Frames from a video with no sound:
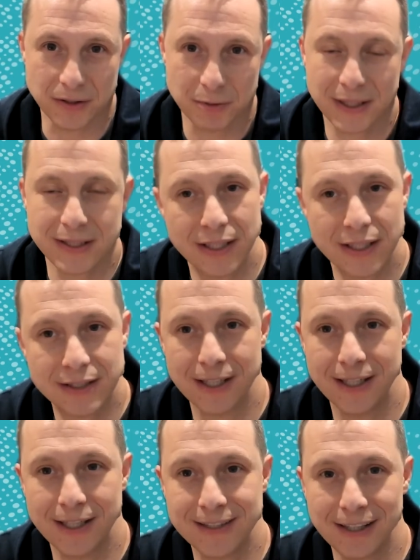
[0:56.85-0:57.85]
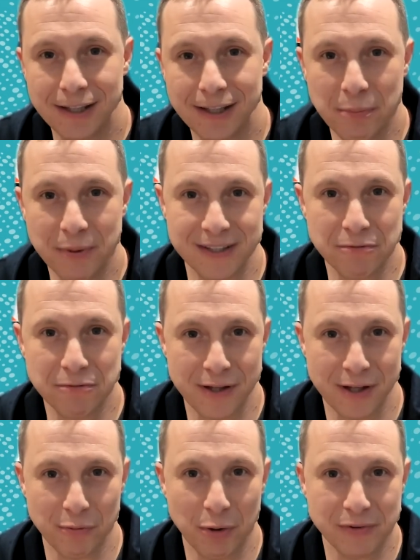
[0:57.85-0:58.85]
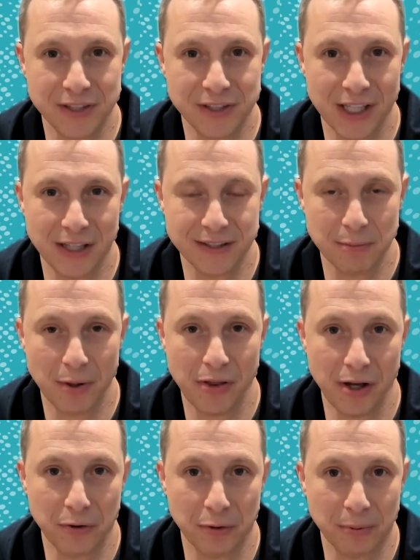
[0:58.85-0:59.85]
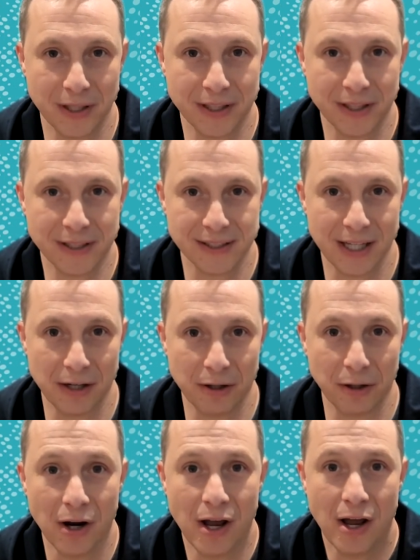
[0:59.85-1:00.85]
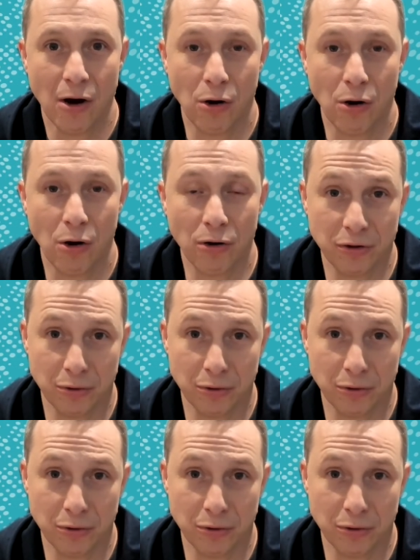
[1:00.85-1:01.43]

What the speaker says: because it's a little bit different than what we've seen in some of the other places that are also